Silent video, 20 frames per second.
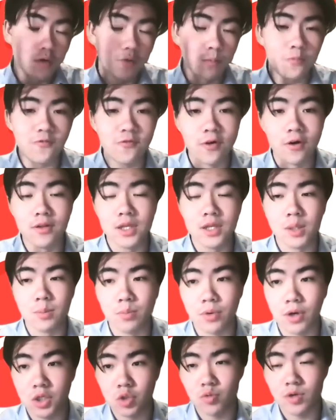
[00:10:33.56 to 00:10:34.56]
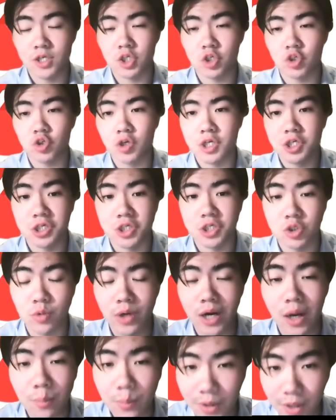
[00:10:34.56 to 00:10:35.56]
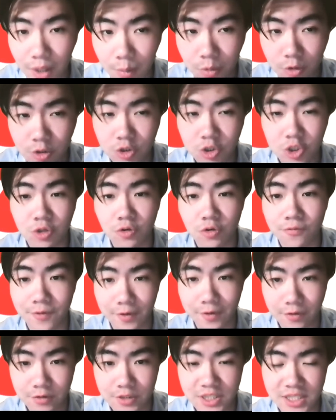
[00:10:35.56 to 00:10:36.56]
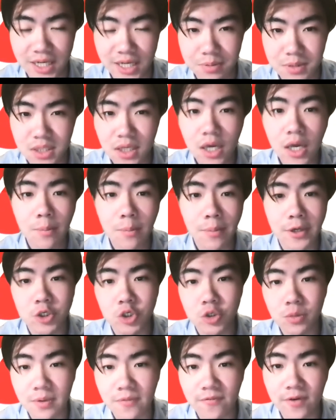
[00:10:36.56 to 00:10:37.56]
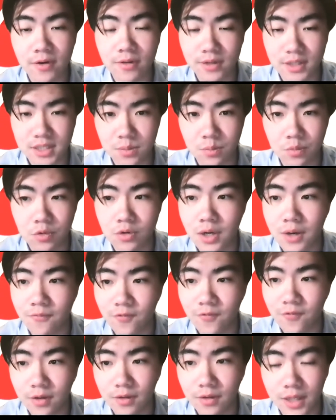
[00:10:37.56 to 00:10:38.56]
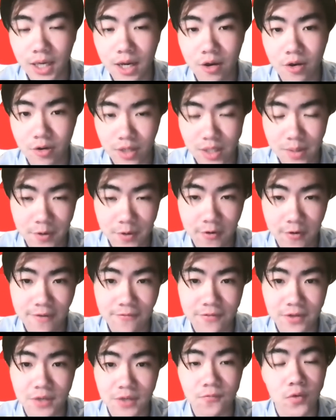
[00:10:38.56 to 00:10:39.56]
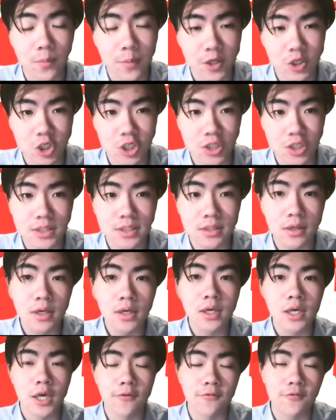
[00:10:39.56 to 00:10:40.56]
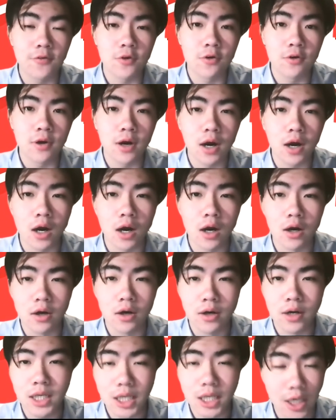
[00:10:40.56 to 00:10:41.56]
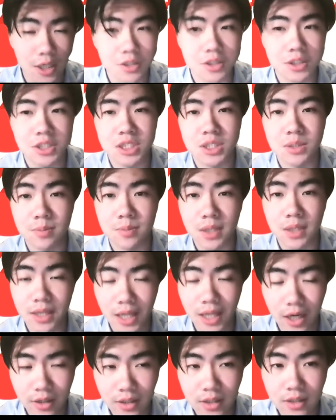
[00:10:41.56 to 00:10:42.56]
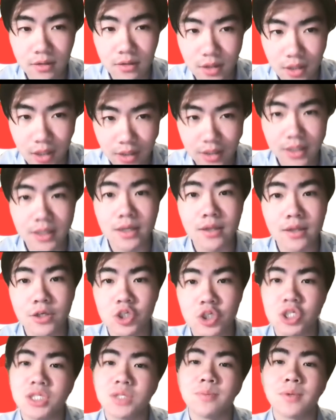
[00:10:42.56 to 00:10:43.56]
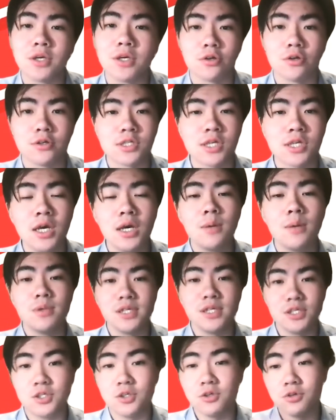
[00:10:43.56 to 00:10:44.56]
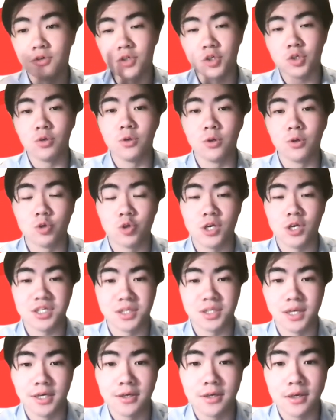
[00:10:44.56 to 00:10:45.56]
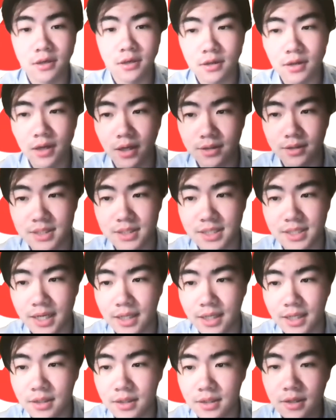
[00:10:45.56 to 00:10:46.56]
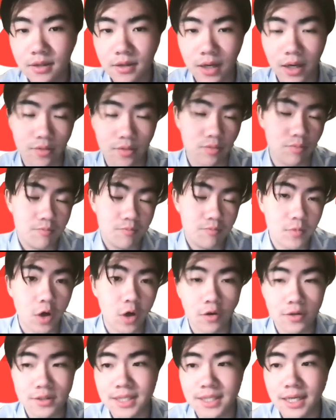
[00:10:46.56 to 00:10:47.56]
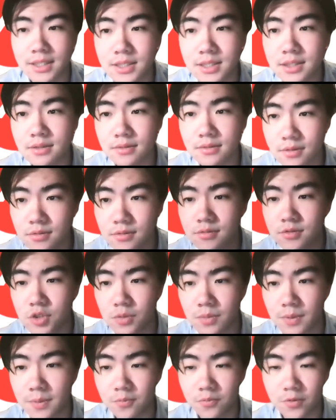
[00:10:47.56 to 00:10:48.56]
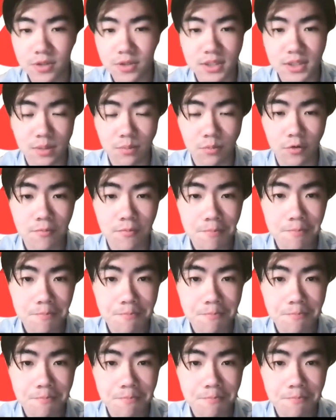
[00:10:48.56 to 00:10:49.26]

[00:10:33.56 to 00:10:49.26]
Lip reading: fully booked registrations, where I'm able to show you further steps. But it should be fairly simple on filling out your demographic informations. If you are non-English speakers, please do use Google Translate on this site. On all sites, should be pretty simple.